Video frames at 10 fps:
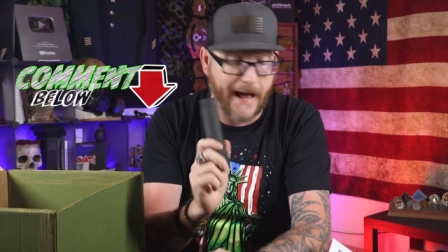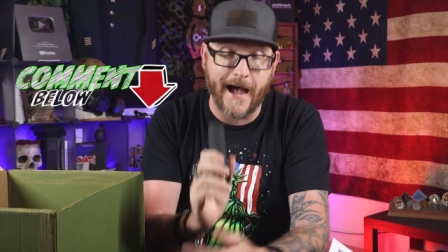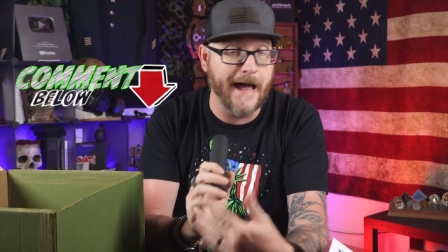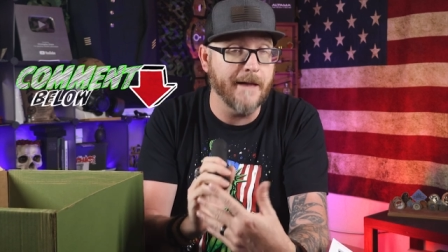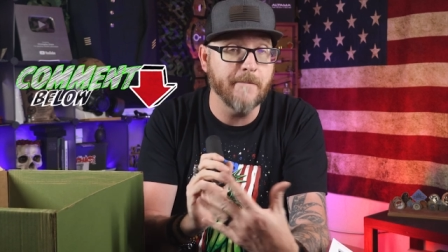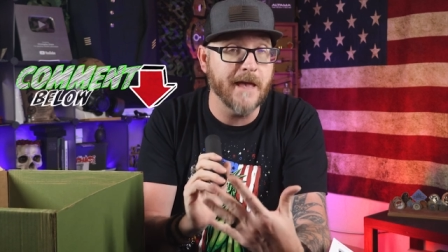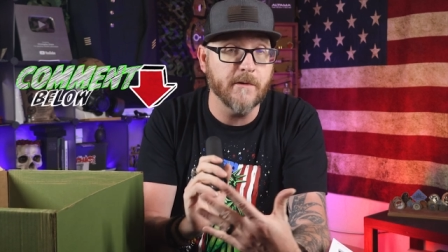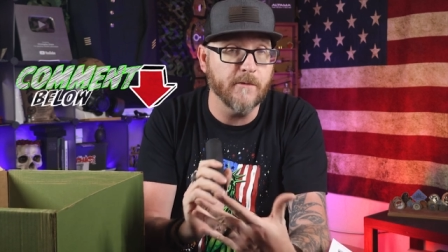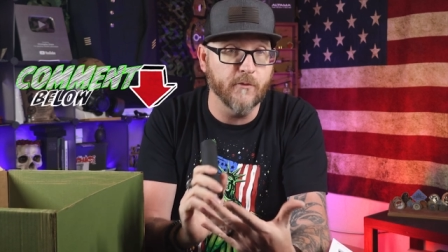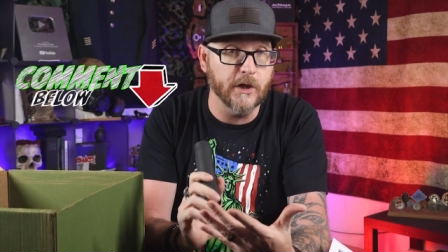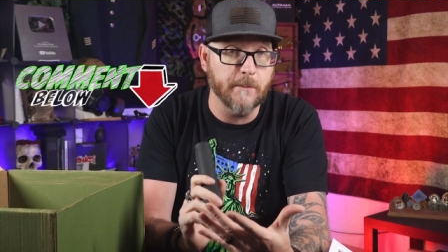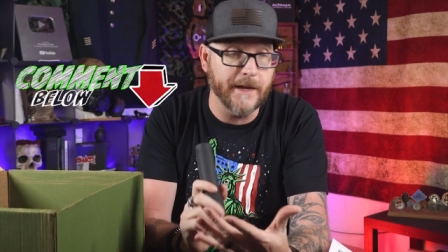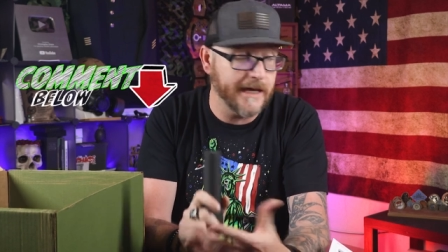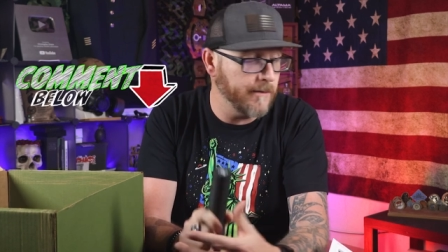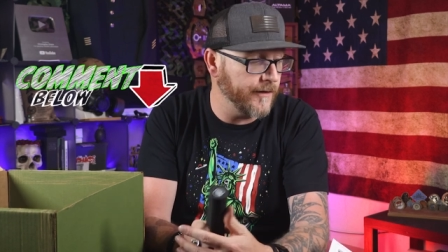I may be really
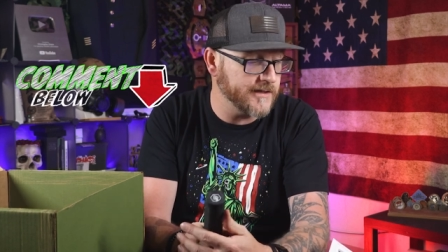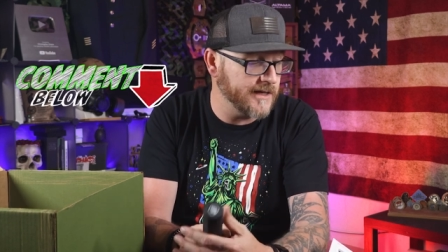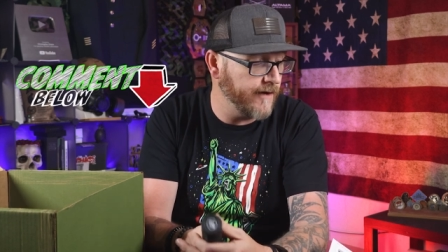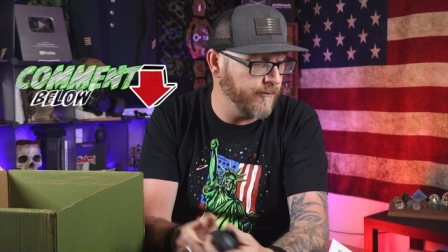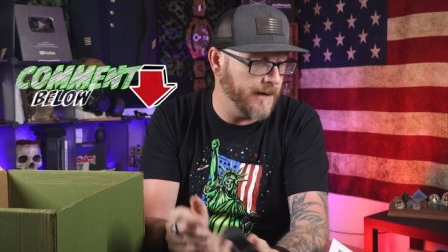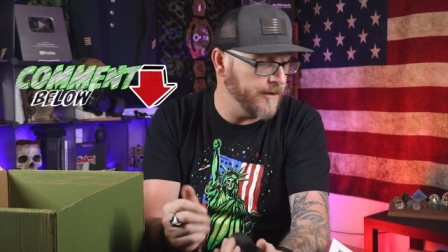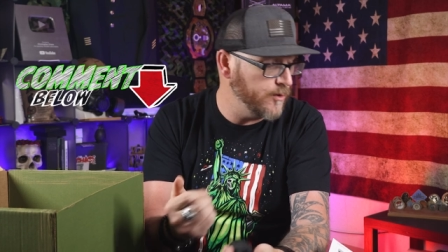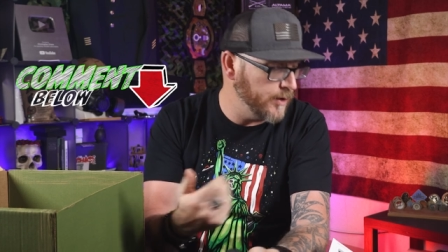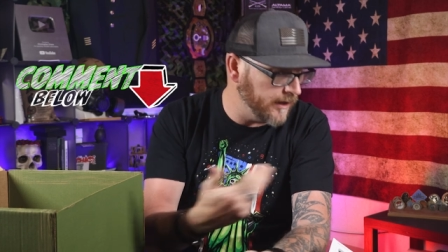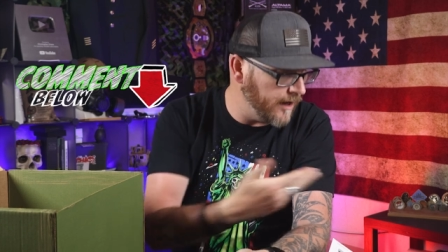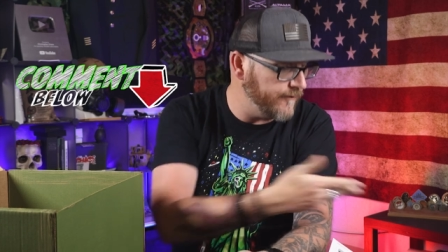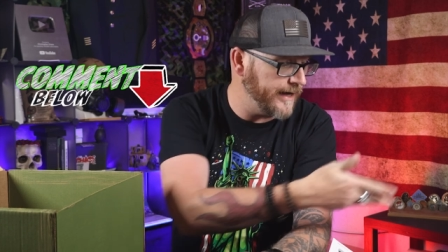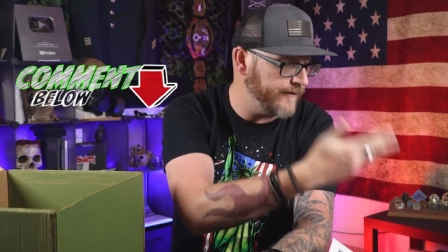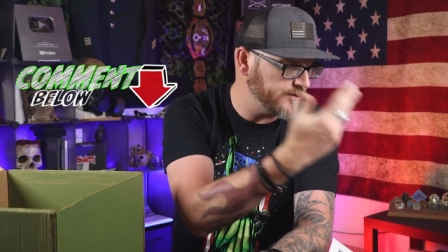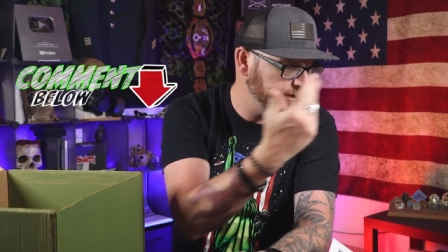picky about this stuff. Maybe you would love
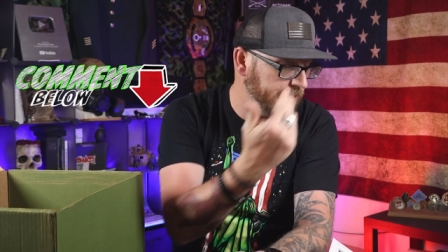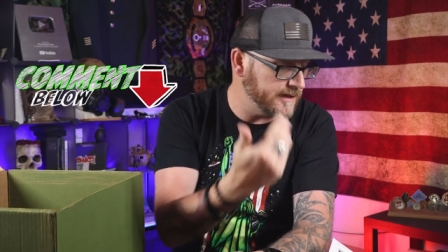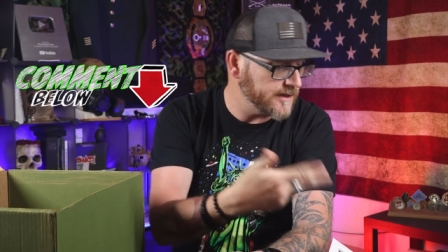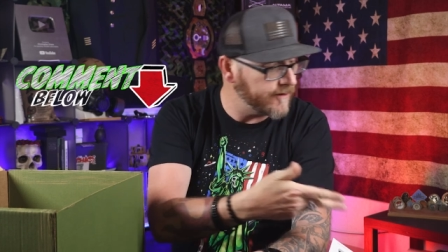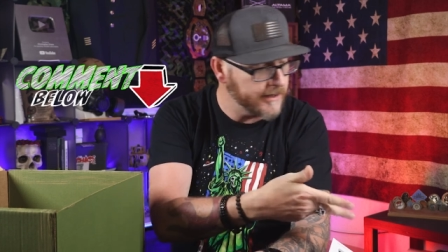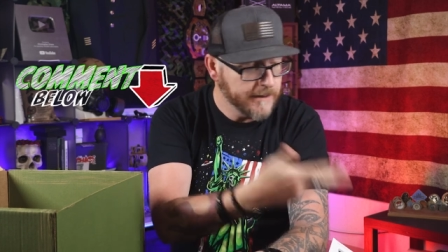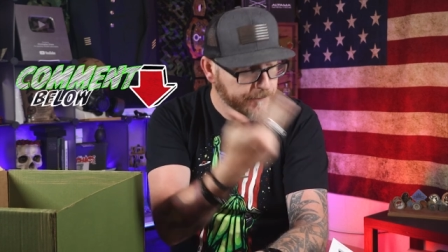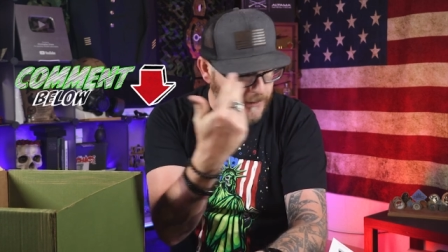to have some clean stuff.